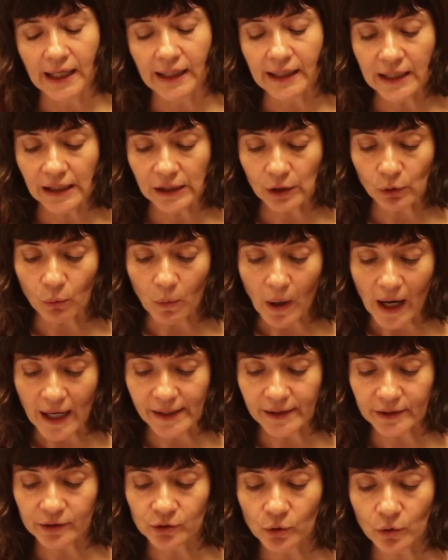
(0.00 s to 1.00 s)
Neither
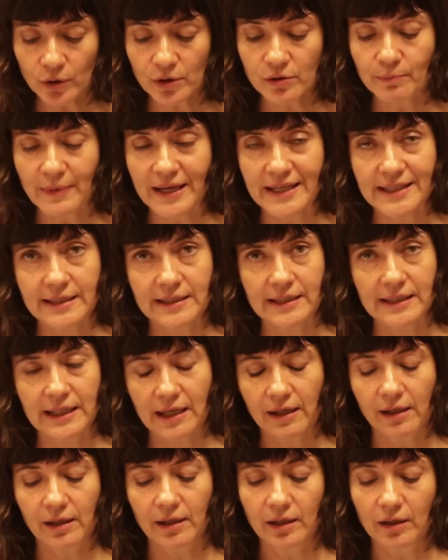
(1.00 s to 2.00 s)
wild nor
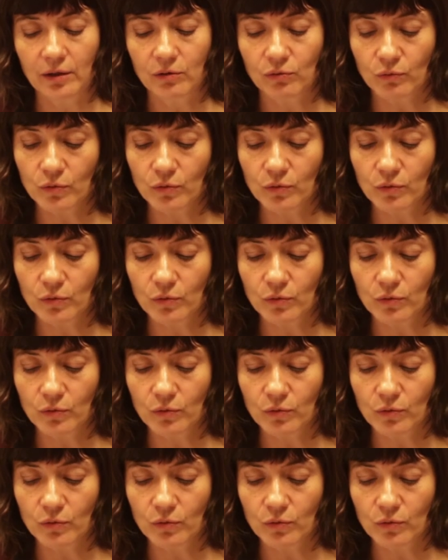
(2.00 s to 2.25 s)
domesticated,